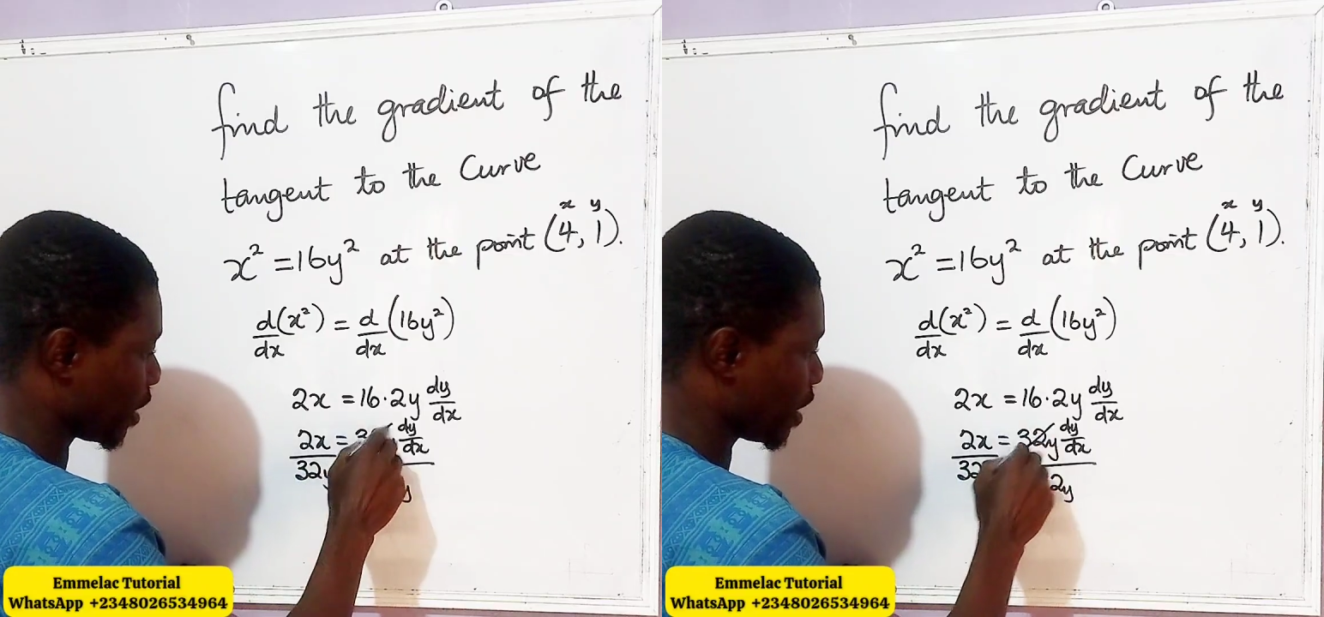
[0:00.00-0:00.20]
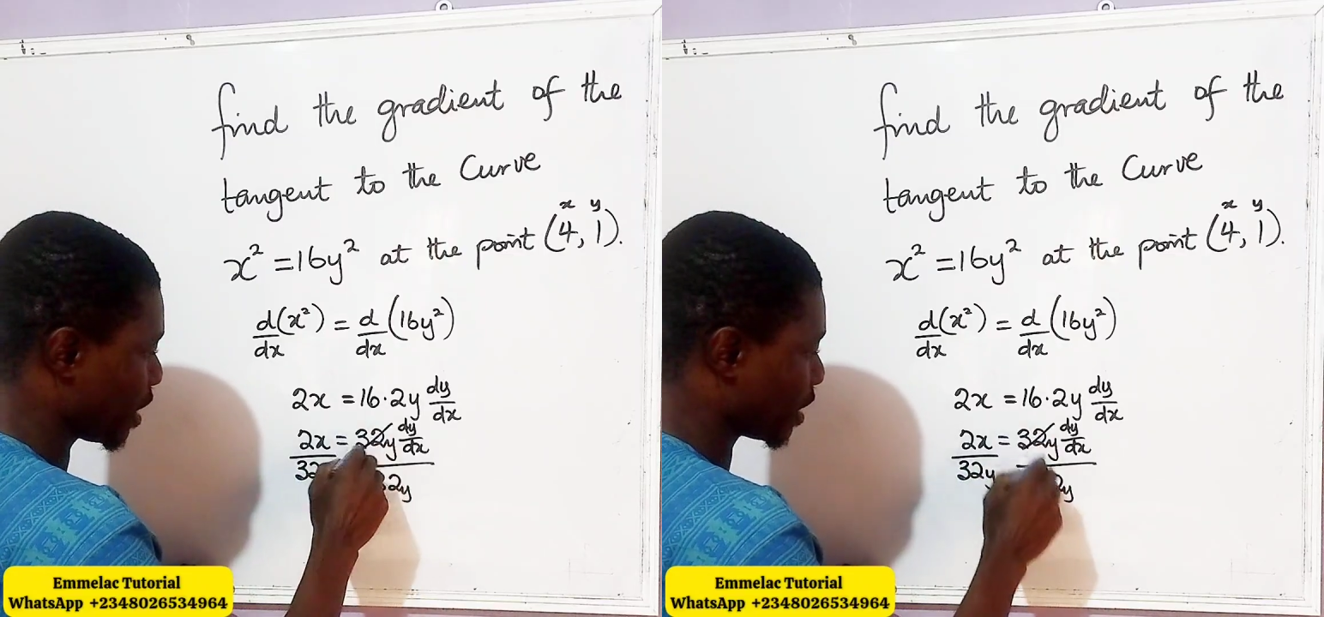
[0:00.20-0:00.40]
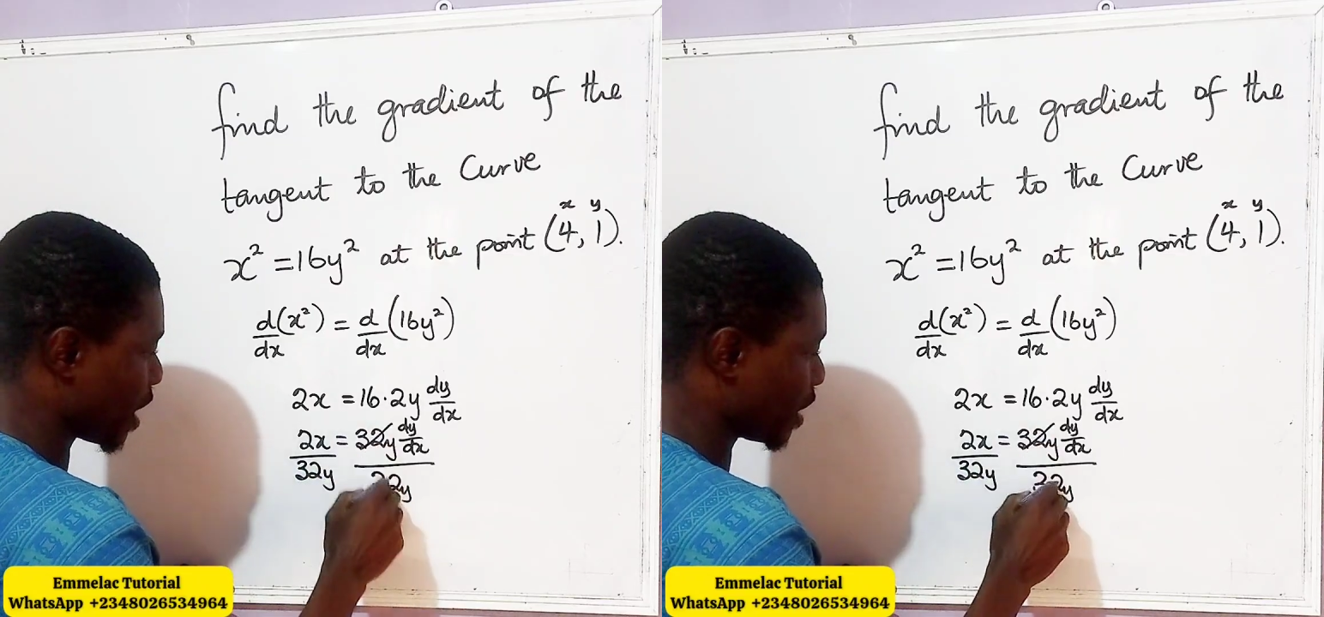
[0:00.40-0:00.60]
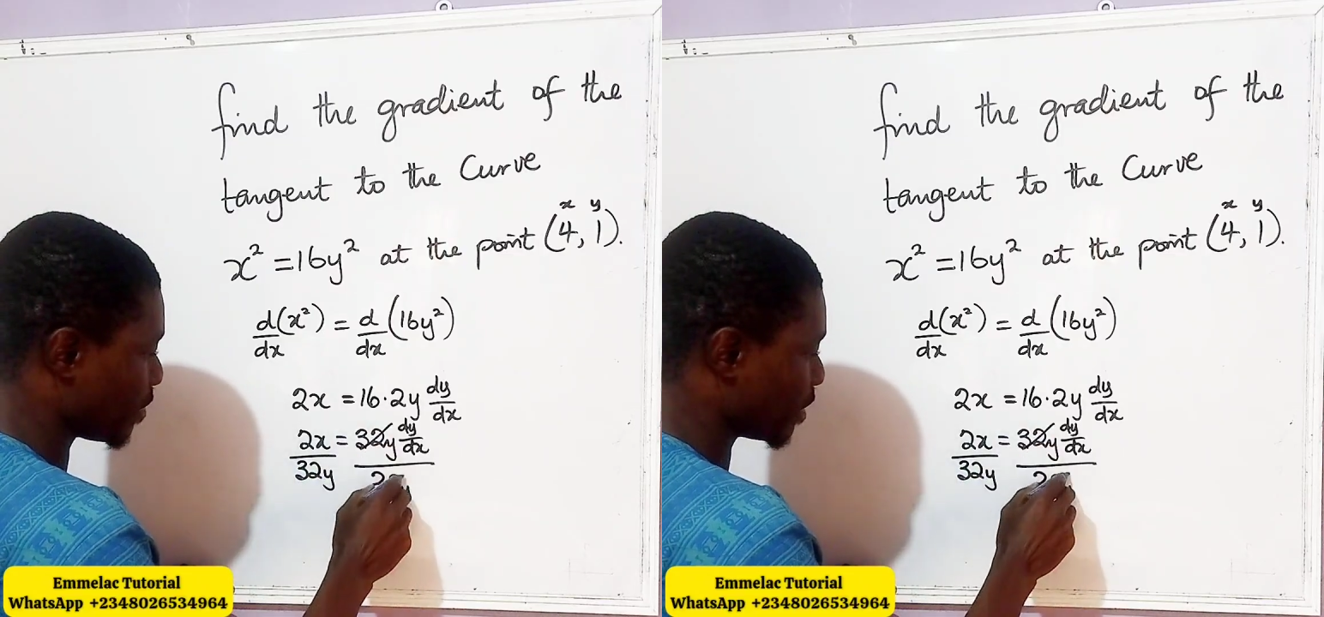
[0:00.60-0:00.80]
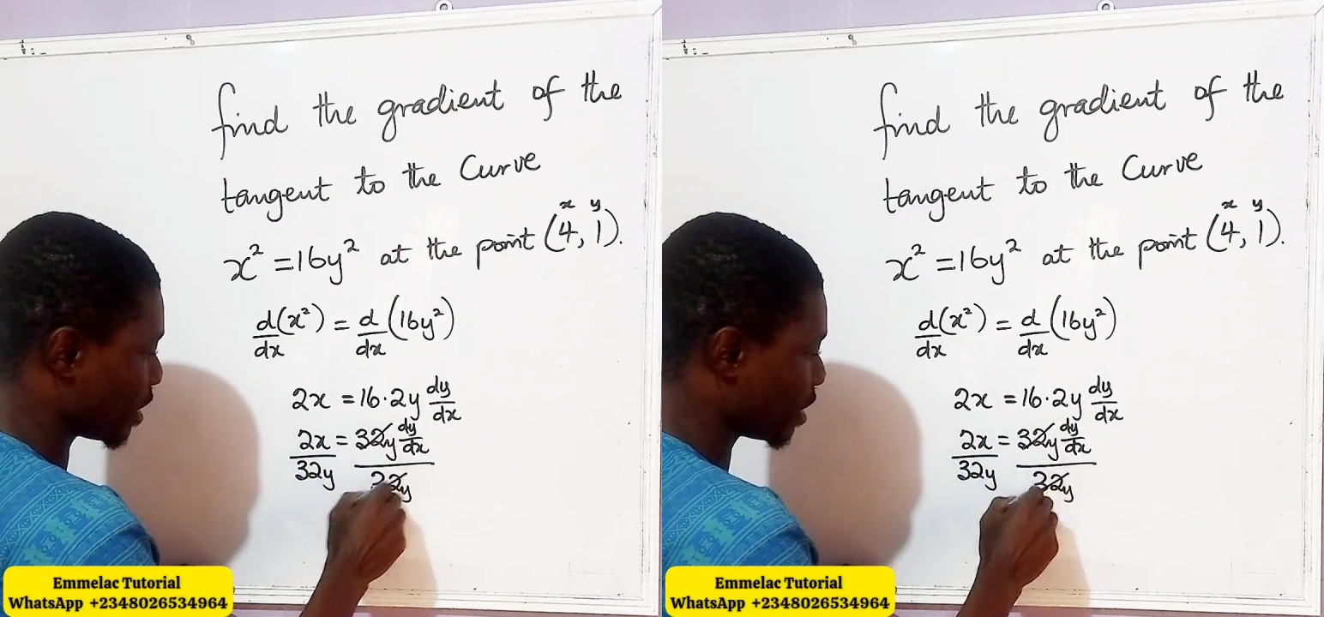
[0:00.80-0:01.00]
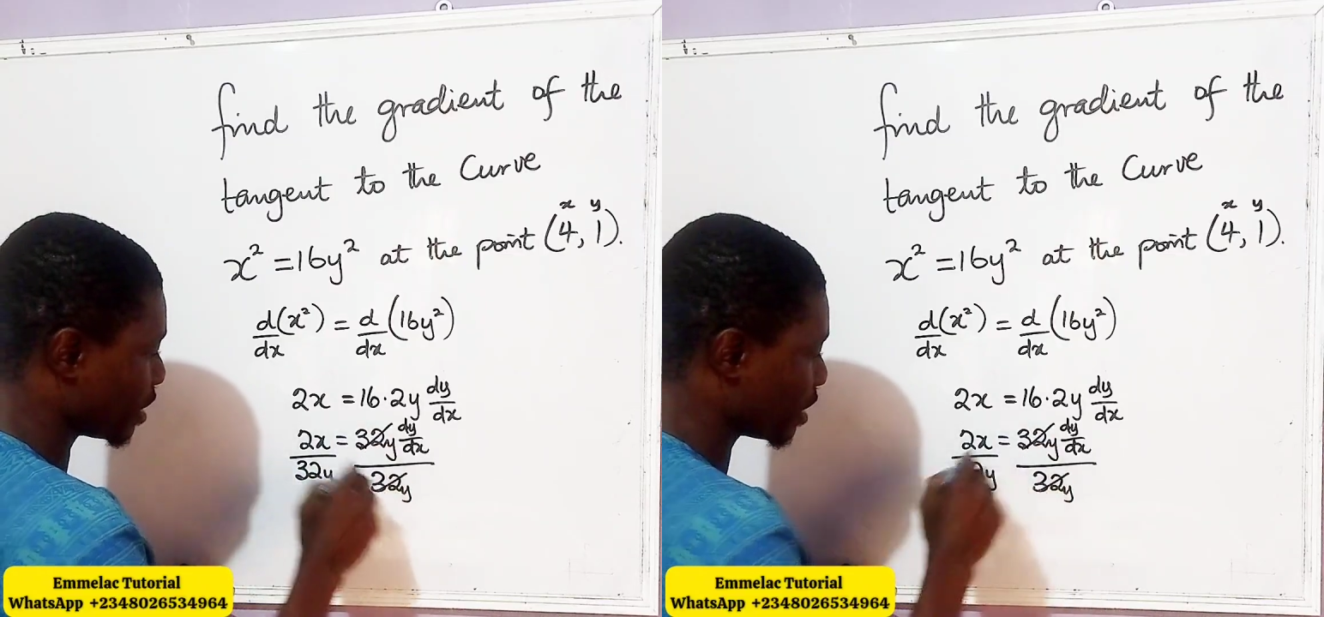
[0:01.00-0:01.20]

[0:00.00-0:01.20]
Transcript: This eliminate